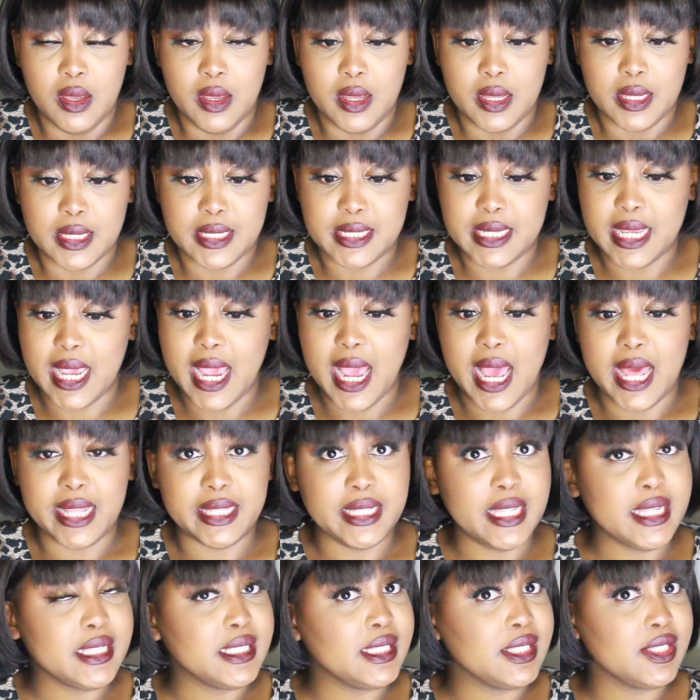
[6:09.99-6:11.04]
yeah,
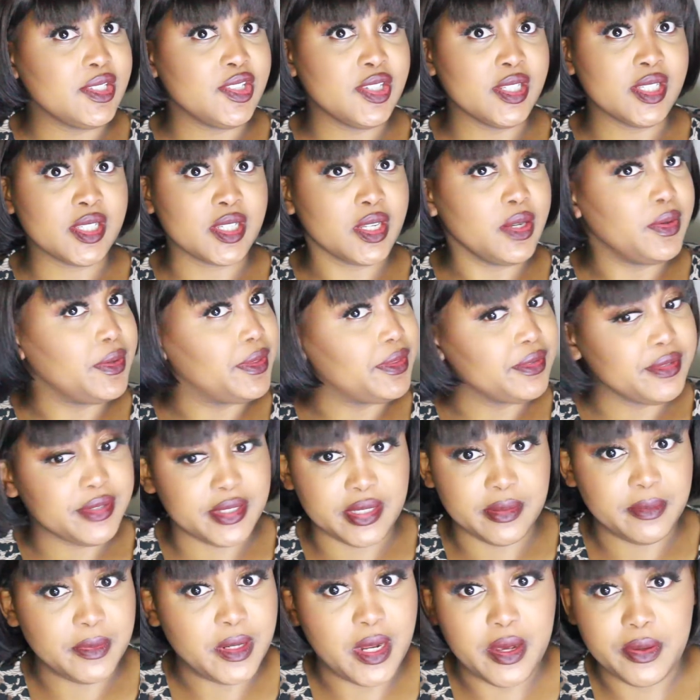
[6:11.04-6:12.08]
let's just go through
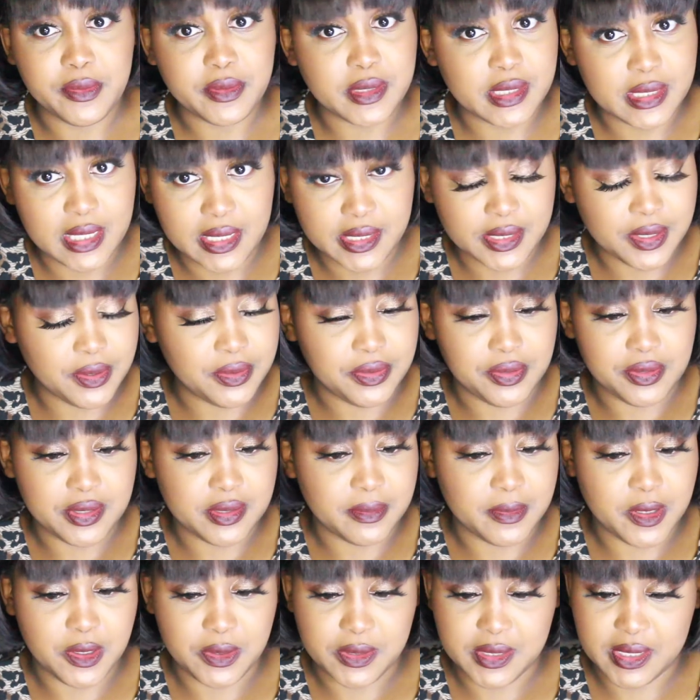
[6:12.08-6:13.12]
some notes. Let's go through some
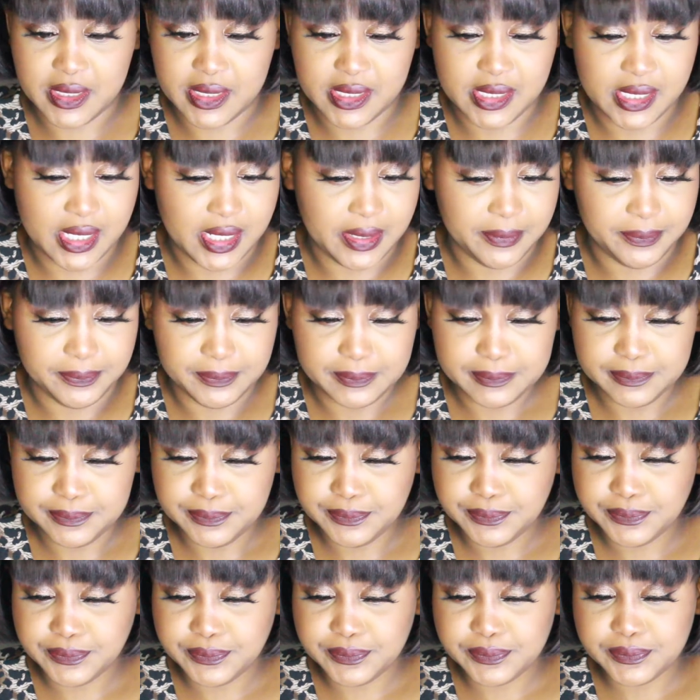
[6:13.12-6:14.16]
notes and see.
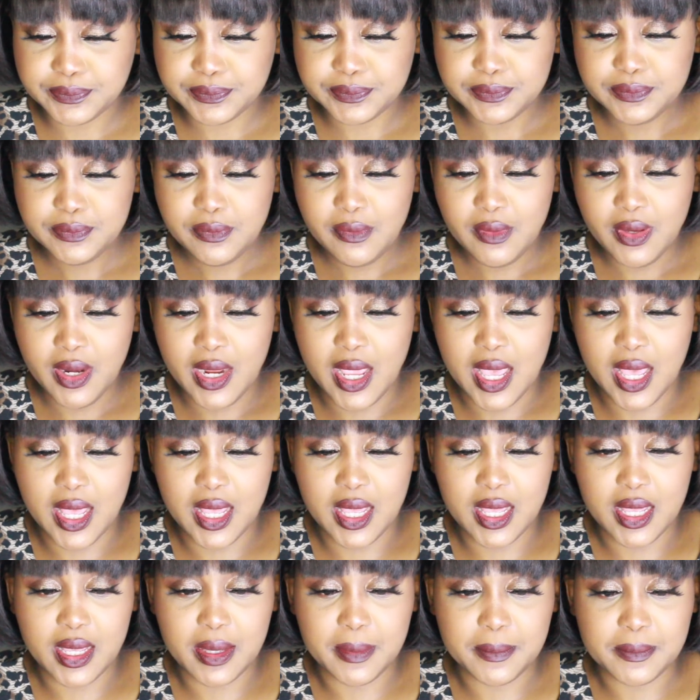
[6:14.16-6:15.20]

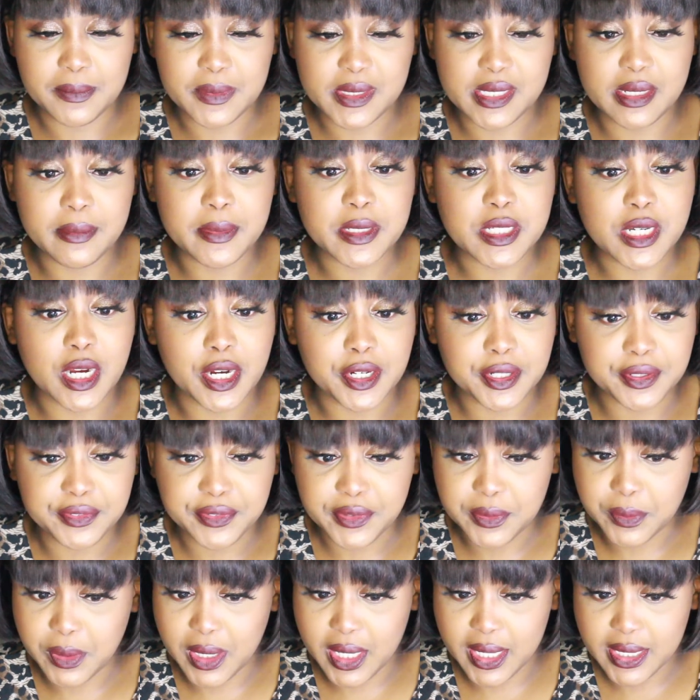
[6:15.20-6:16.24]

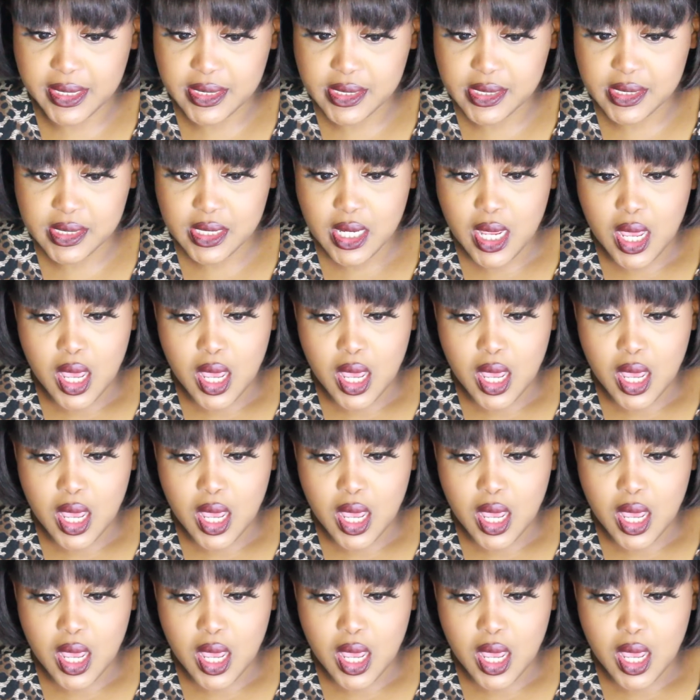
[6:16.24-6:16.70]
Cinematography-wise,